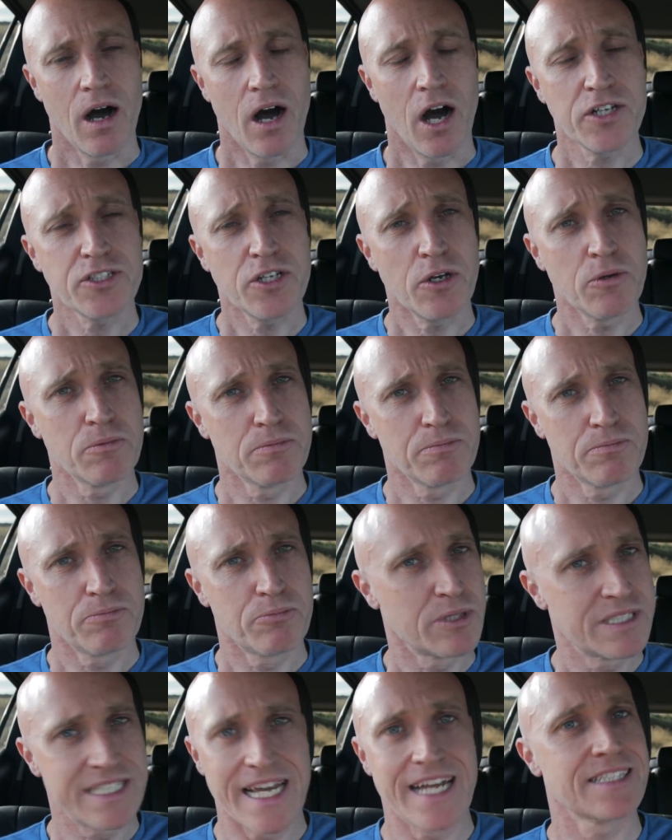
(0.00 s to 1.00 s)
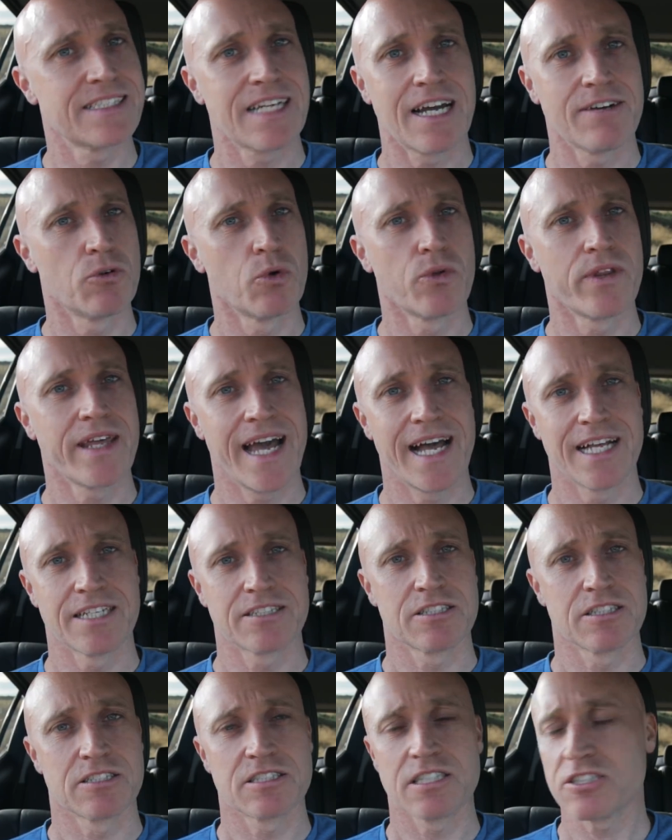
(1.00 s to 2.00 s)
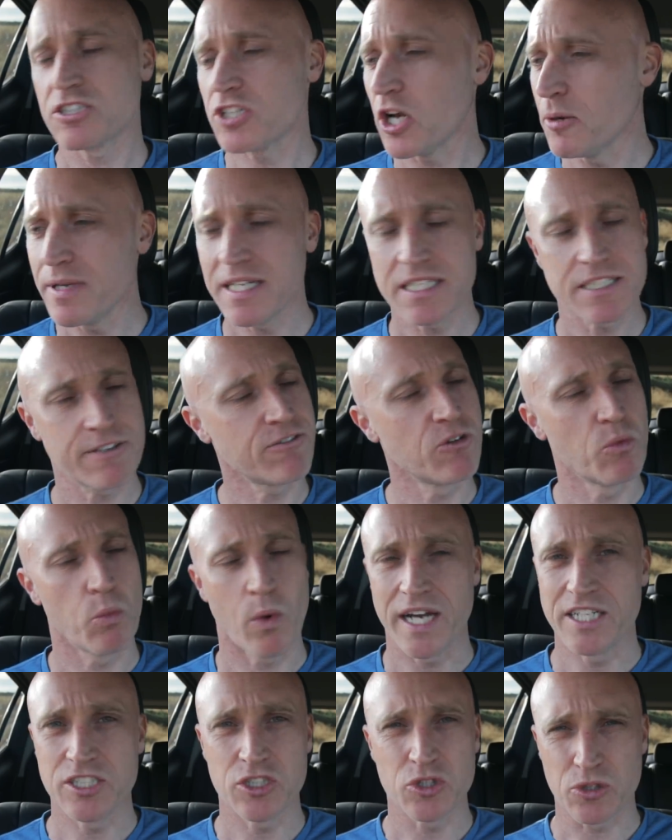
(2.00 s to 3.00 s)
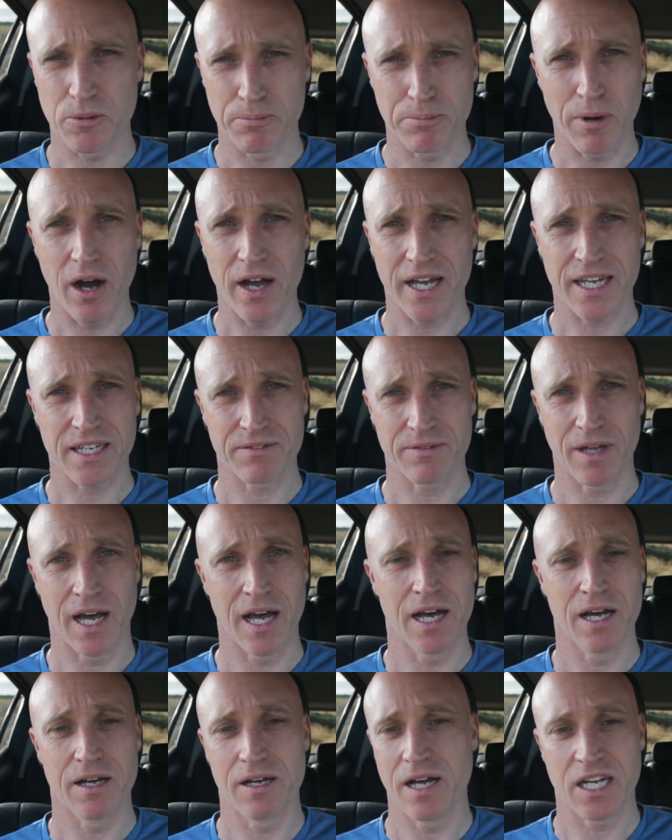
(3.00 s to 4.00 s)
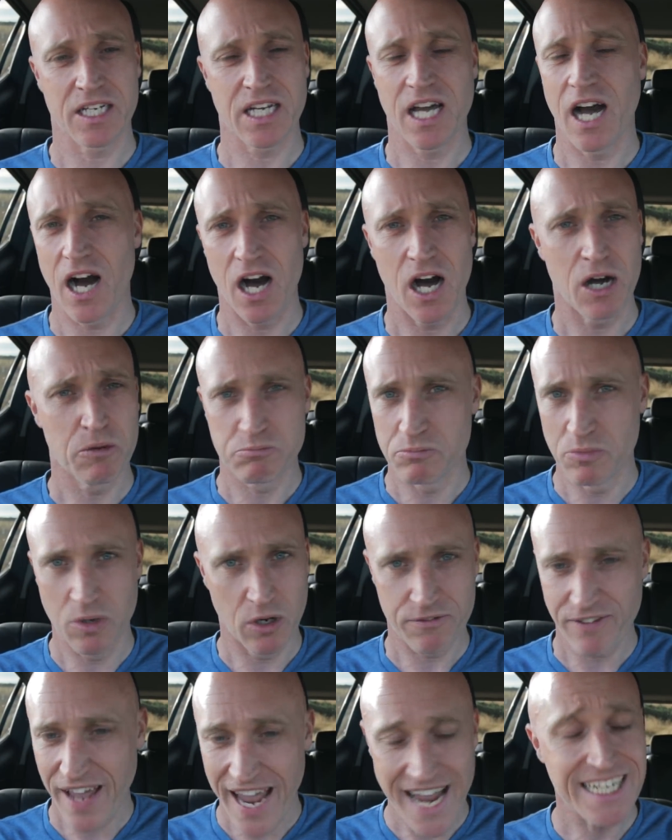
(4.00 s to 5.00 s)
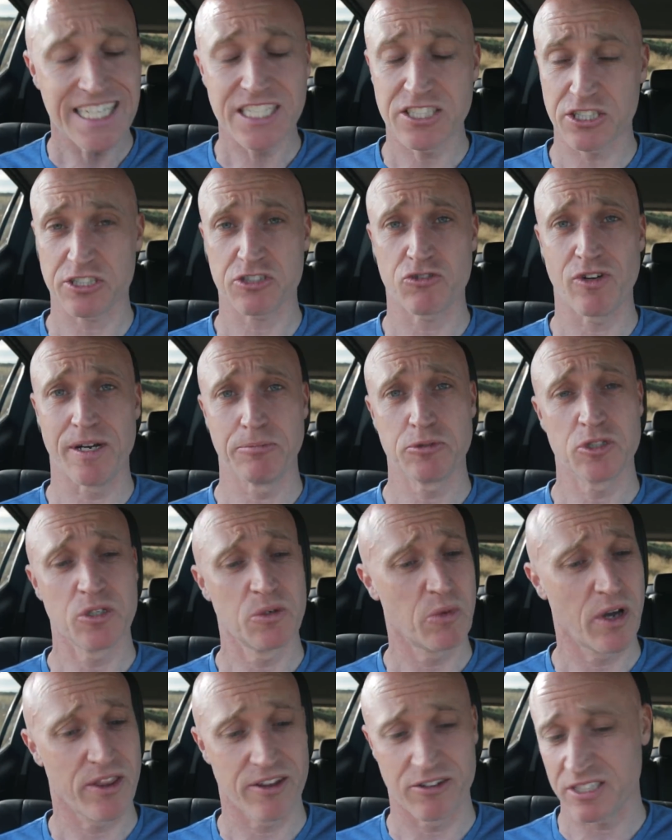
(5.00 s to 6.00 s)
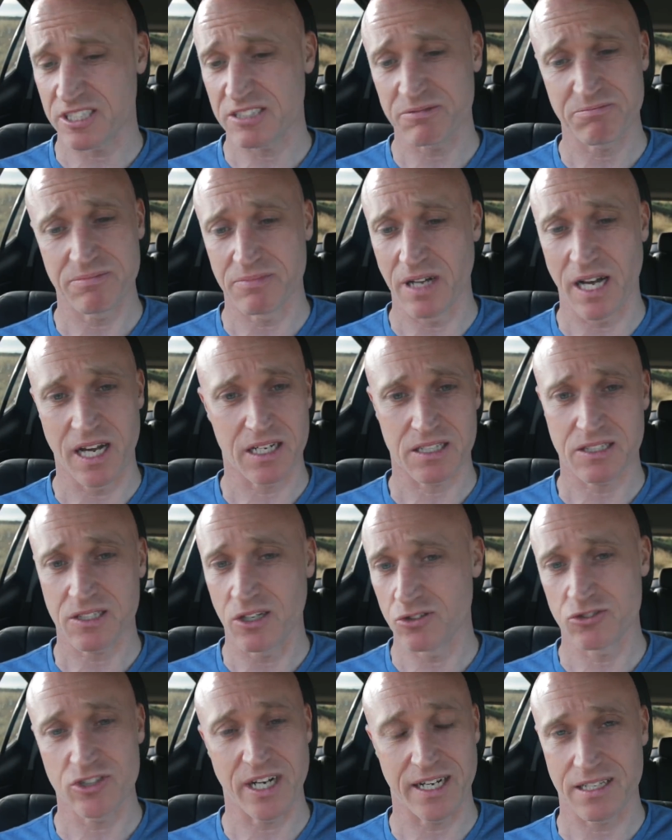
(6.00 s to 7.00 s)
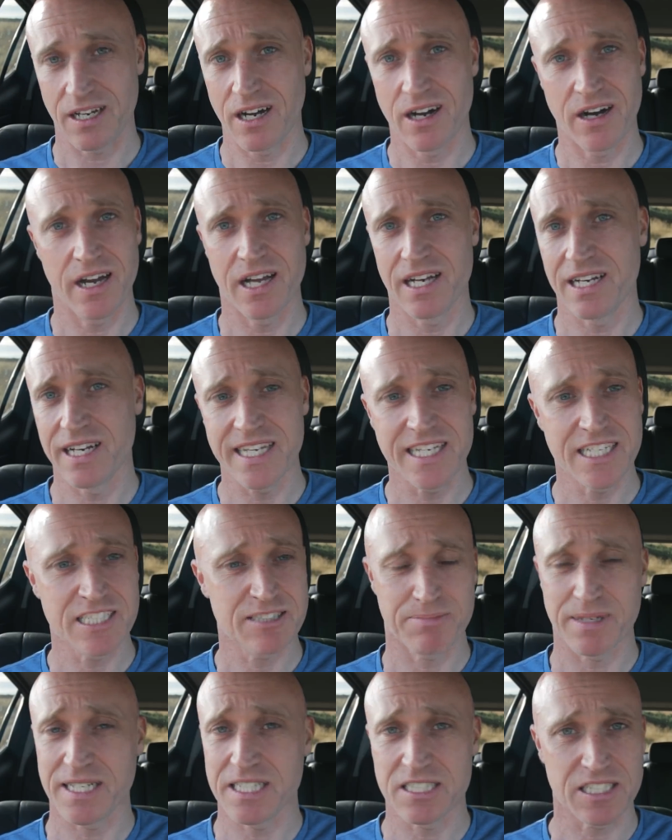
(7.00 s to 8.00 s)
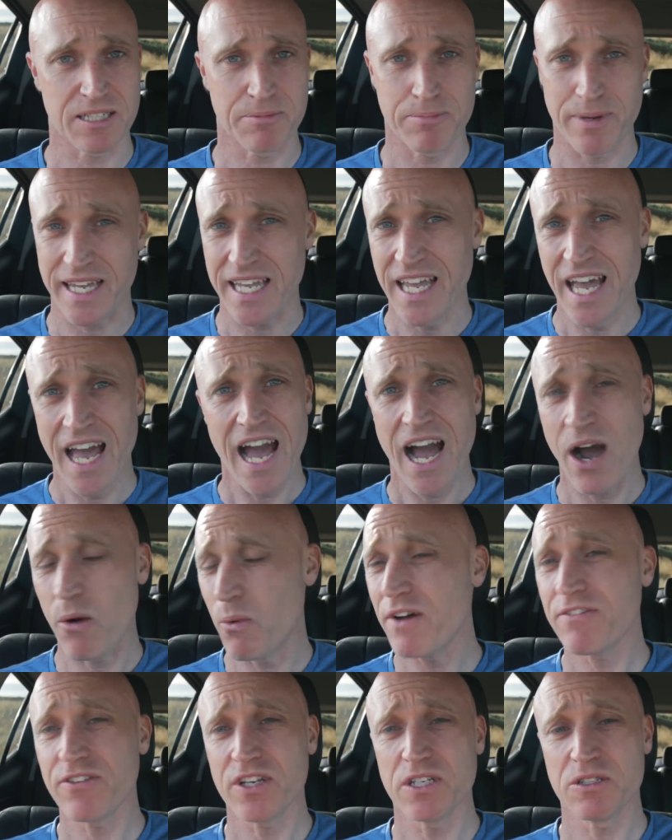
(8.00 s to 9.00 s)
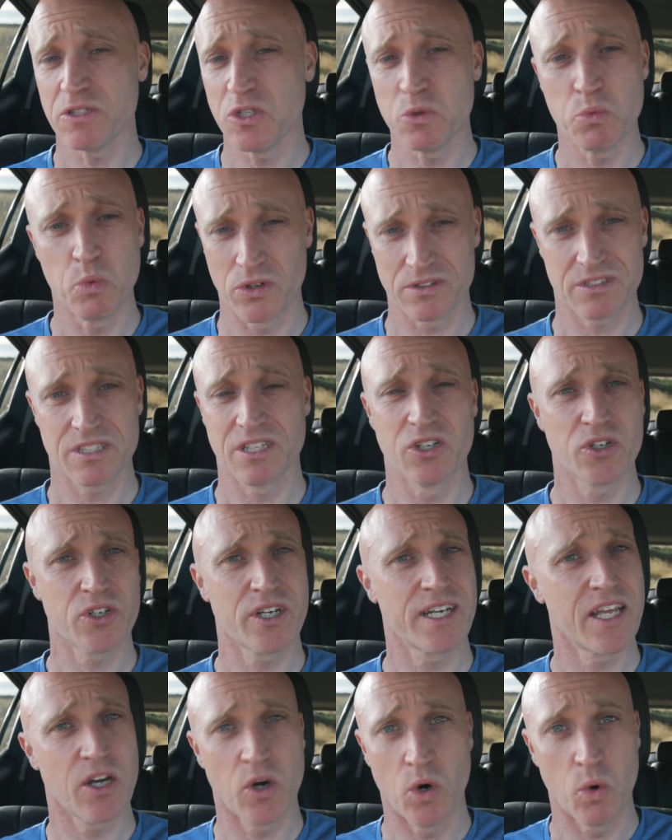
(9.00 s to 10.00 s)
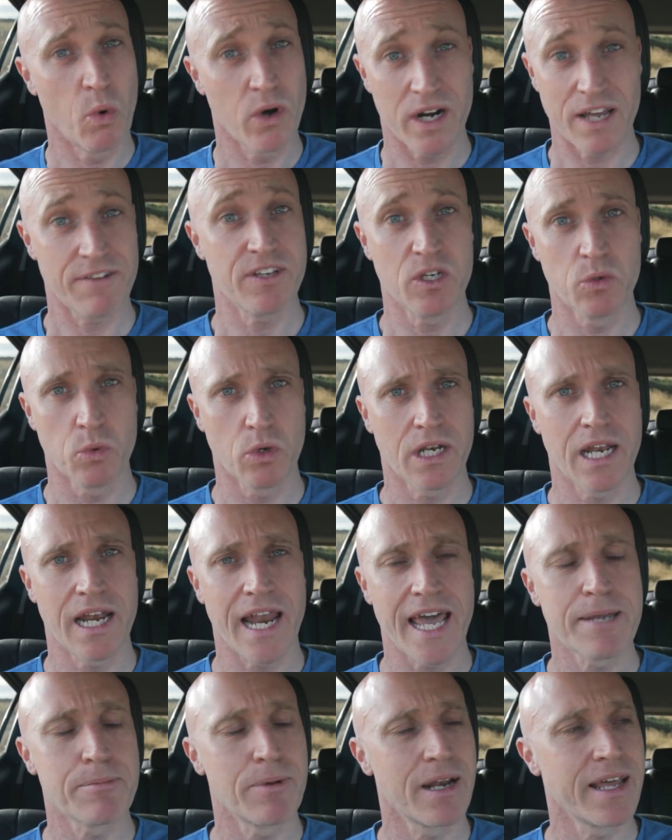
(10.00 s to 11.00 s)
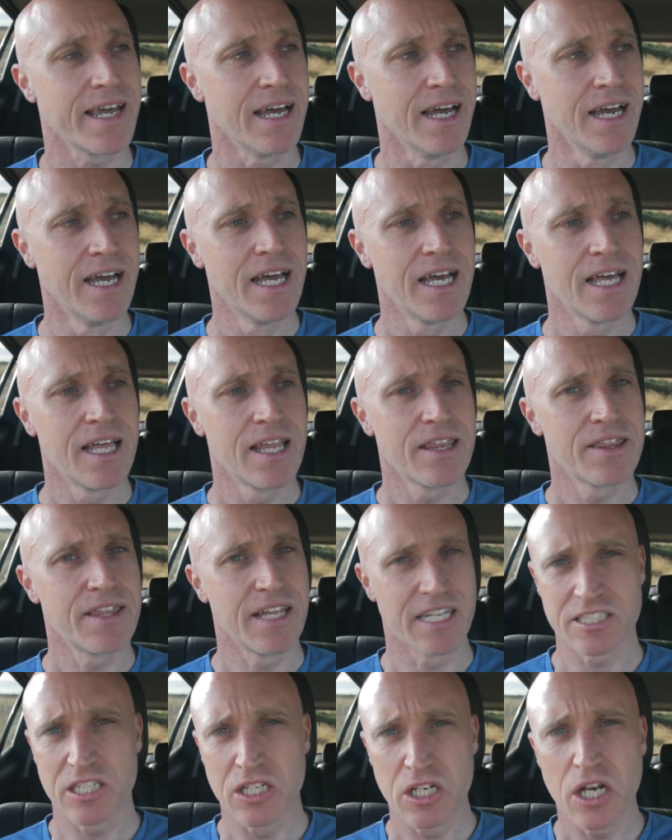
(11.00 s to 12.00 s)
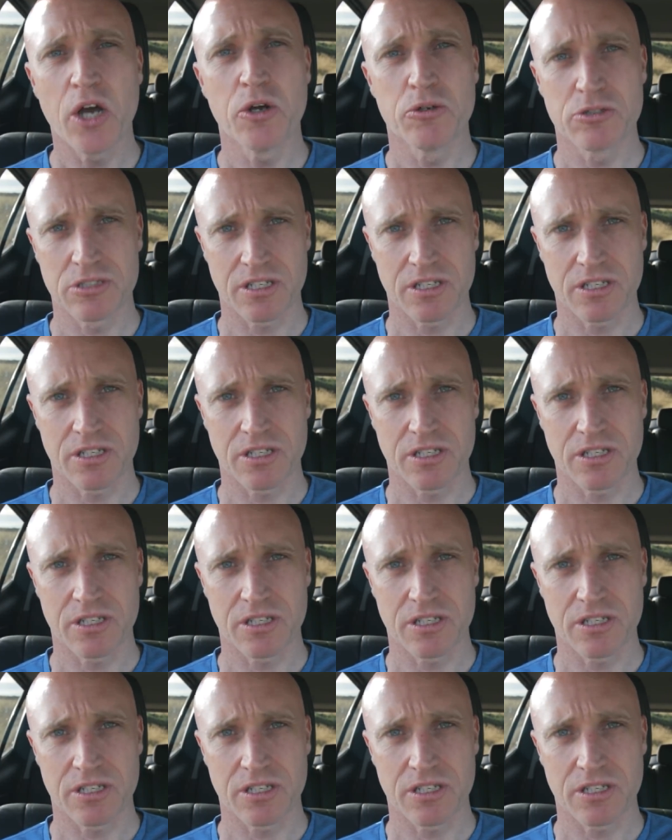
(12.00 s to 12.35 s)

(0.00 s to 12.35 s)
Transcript: I don't pretend to have all the answers. There's so many different ways you could buy a car of any description, whether it's contract hire, lease, PCP, however you want to look at it or whatever you want to label it. There's loads